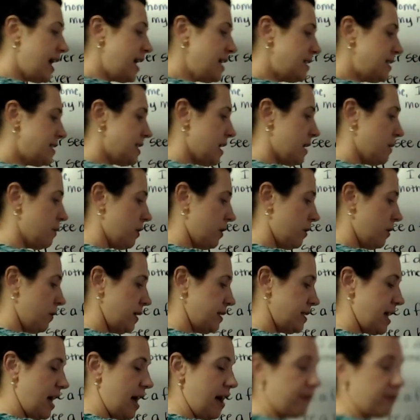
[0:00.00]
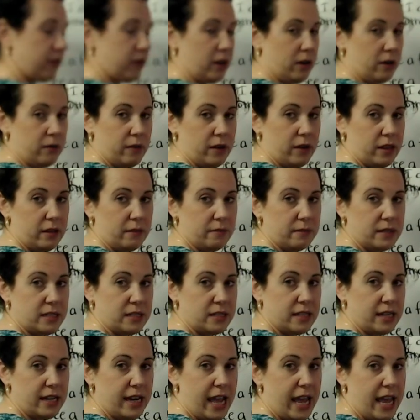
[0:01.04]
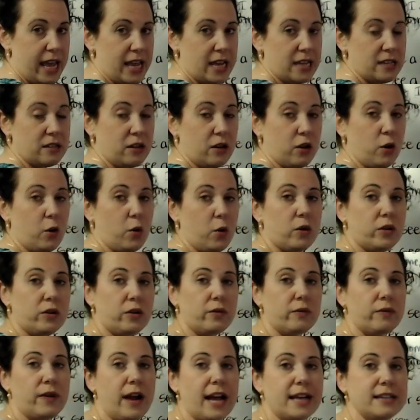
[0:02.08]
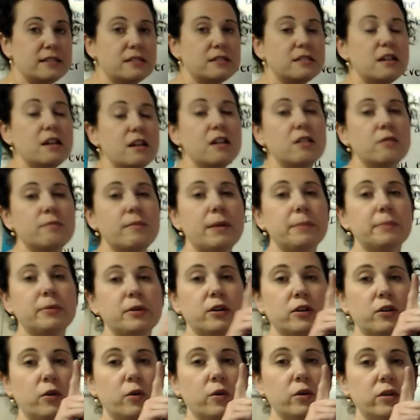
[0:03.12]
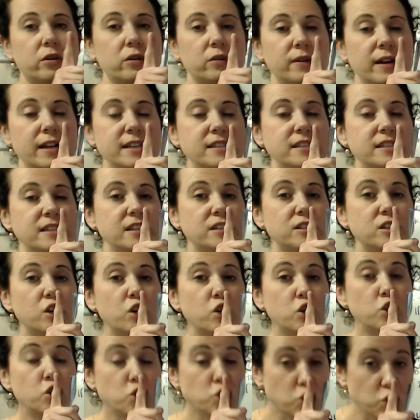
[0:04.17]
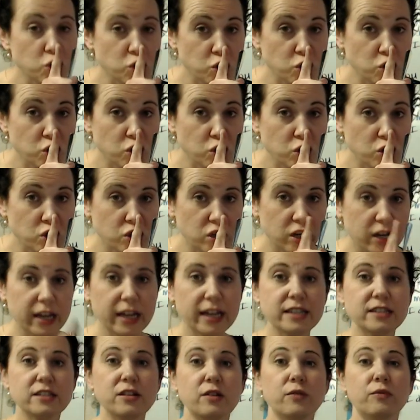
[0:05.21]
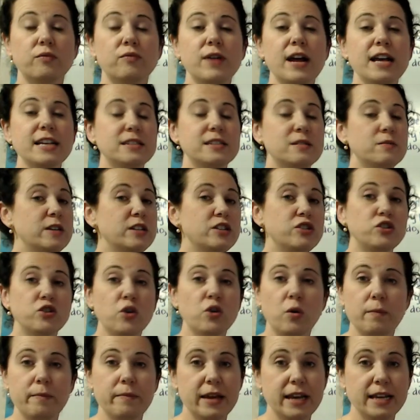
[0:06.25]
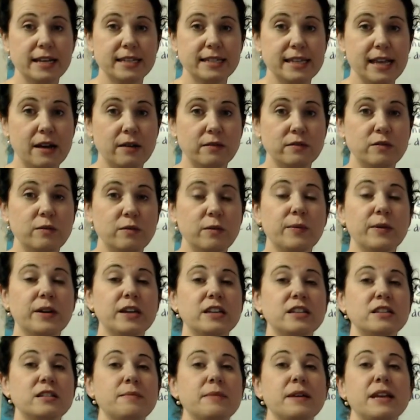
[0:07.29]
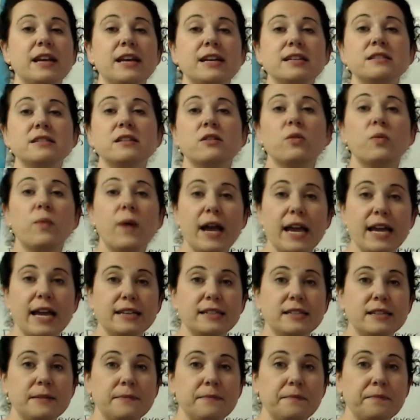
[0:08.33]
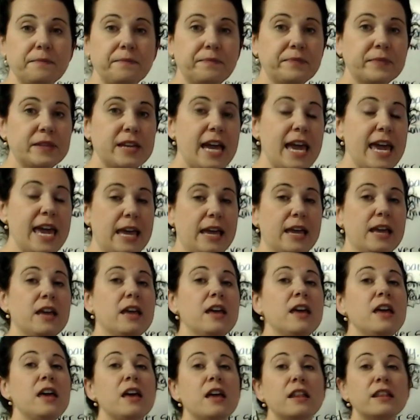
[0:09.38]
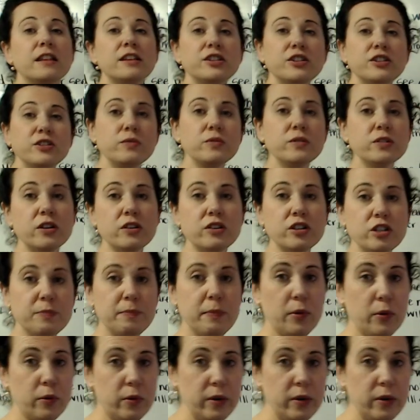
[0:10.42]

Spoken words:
thing we're going to have in our rhythms today is a quarter rest. Remember, a quarter rest is it's a rest. We don't make sound. We want it to be nice and quiet. Okay. Let's use our spoon